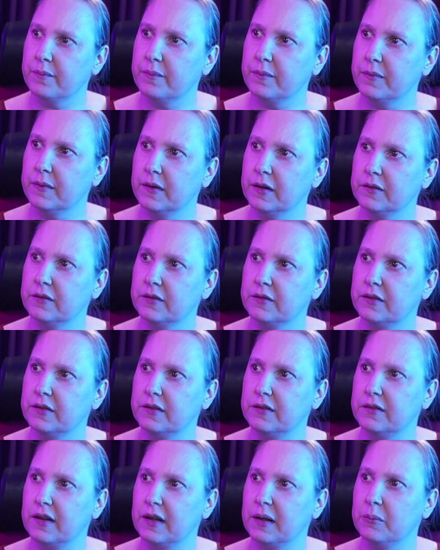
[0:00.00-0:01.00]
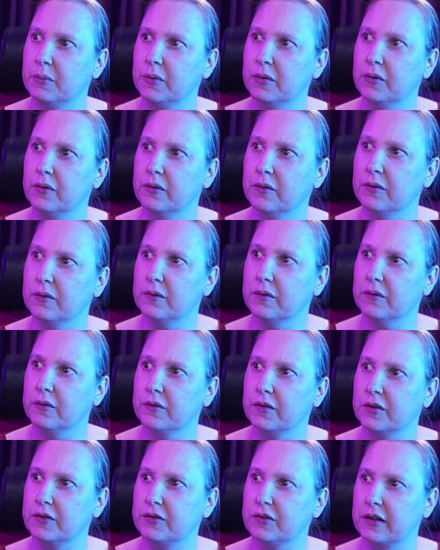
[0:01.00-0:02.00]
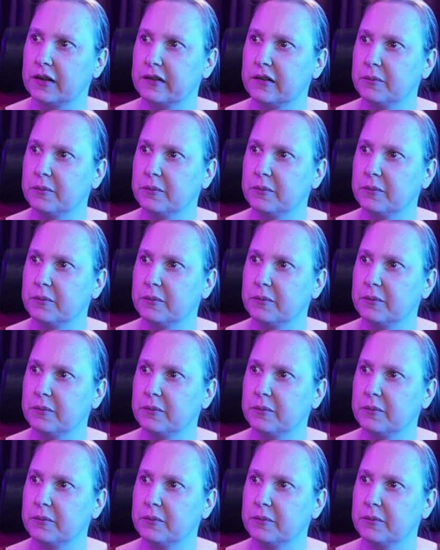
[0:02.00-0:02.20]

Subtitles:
let's disable the chat